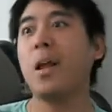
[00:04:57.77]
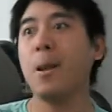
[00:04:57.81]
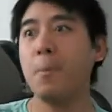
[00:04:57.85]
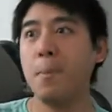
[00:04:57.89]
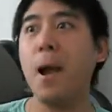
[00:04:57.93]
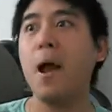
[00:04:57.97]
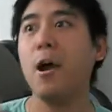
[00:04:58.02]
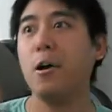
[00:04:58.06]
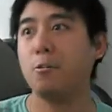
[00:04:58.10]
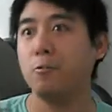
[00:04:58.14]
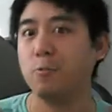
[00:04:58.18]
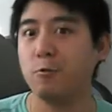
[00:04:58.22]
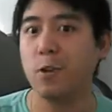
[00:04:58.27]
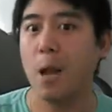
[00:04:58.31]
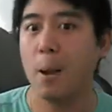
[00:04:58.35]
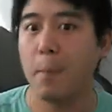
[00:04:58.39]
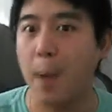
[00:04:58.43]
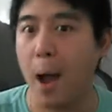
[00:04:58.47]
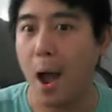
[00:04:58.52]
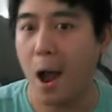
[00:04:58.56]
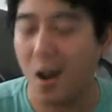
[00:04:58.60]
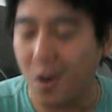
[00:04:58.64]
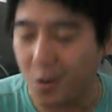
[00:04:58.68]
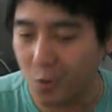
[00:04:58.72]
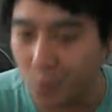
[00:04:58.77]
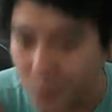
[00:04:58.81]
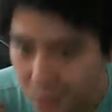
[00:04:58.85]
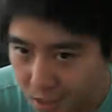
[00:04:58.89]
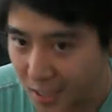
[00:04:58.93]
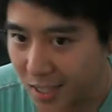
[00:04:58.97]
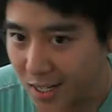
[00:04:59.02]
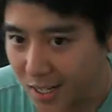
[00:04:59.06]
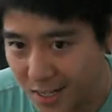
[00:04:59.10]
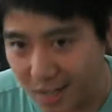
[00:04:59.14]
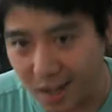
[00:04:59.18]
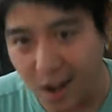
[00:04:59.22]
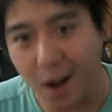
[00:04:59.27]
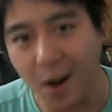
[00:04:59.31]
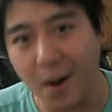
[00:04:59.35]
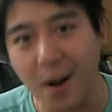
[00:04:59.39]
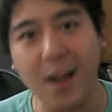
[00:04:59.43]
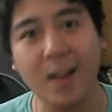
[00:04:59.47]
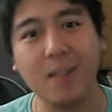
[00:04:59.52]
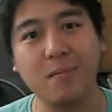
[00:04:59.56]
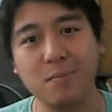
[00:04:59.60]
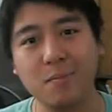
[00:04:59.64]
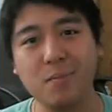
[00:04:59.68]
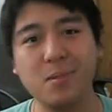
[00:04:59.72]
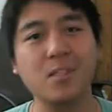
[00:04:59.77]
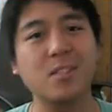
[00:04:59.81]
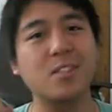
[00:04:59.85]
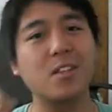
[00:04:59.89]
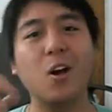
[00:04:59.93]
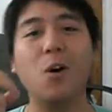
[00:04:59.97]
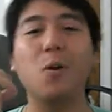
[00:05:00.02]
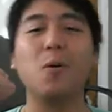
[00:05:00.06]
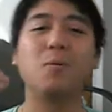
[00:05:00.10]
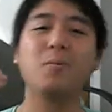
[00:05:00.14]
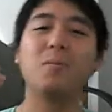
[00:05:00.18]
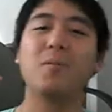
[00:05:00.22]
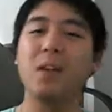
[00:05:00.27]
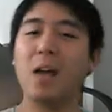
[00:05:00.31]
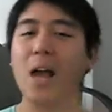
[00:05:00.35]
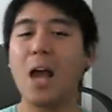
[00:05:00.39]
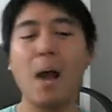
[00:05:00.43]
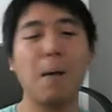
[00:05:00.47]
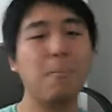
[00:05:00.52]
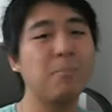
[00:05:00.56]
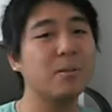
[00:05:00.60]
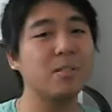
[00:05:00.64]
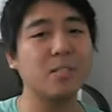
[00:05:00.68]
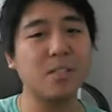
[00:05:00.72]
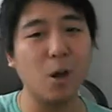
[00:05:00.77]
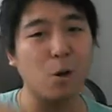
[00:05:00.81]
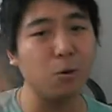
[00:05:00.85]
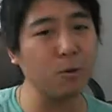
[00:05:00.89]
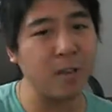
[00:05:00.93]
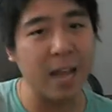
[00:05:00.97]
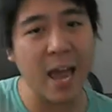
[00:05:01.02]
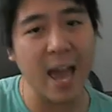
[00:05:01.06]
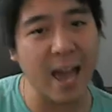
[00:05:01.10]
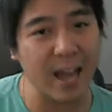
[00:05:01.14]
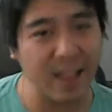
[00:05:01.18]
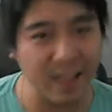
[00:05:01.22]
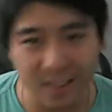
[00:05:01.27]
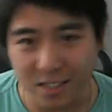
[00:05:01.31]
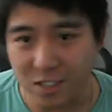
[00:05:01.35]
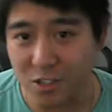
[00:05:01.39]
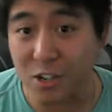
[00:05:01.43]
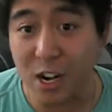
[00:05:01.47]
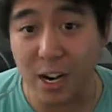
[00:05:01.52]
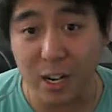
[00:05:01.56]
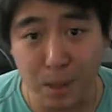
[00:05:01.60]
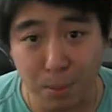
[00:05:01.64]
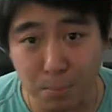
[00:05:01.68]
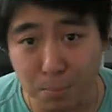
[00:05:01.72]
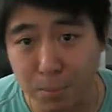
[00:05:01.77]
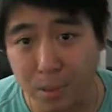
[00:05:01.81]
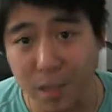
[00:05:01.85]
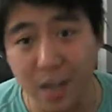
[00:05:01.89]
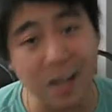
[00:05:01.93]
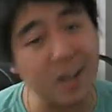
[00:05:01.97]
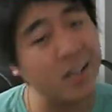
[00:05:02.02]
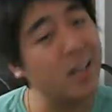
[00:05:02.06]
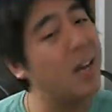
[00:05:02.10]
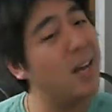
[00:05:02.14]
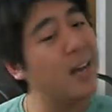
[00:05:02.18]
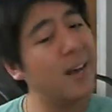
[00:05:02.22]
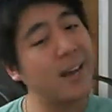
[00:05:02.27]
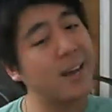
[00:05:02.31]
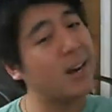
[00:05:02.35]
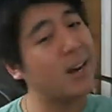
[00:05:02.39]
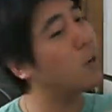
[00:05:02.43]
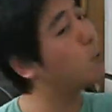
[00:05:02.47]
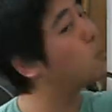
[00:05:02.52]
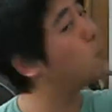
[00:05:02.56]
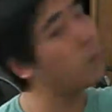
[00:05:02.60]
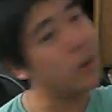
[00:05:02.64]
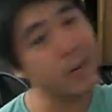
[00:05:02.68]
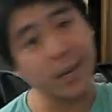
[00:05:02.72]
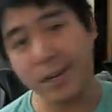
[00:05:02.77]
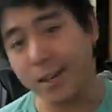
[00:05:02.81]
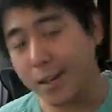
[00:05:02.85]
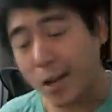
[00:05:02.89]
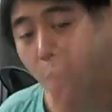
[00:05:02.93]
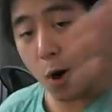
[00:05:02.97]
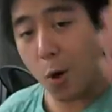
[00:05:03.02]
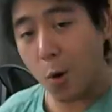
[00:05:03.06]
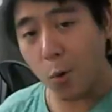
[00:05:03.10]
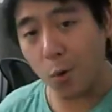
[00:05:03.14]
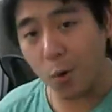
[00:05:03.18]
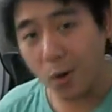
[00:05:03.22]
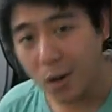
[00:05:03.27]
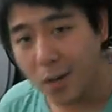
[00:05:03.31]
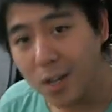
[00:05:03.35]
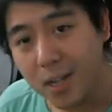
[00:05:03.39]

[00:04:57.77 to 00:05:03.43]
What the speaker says: Come on. Alright, so, episode episode 10, Strike the Blood. Here we go.